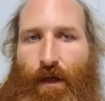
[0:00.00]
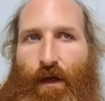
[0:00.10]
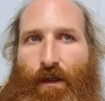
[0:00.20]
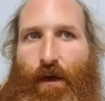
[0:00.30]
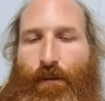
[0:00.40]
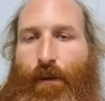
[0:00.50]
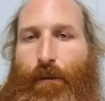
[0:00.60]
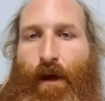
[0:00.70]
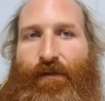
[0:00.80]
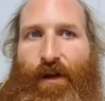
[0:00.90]
That would be
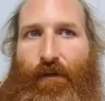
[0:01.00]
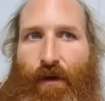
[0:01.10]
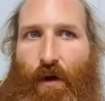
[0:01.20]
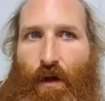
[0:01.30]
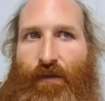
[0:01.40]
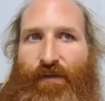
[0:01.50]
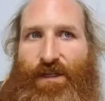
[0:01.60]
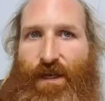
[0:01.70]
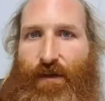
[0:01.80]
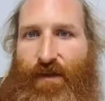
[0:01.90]
perfect if you're looking for
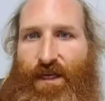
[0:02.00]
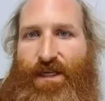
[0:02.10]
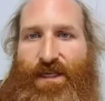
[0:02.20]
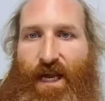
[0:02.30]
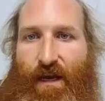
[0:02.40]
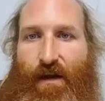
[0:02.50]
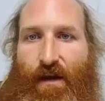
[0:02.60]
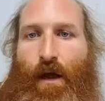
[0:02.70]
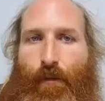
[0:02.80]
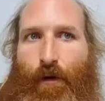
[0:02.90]
something to send.
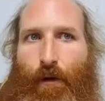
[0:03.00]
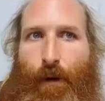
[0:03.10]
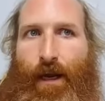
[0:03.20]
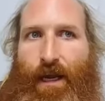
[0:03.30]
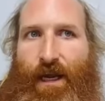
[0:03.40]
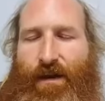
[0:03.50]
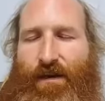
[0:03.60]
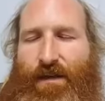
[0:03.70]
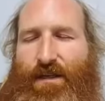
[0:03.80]
Propane heaters.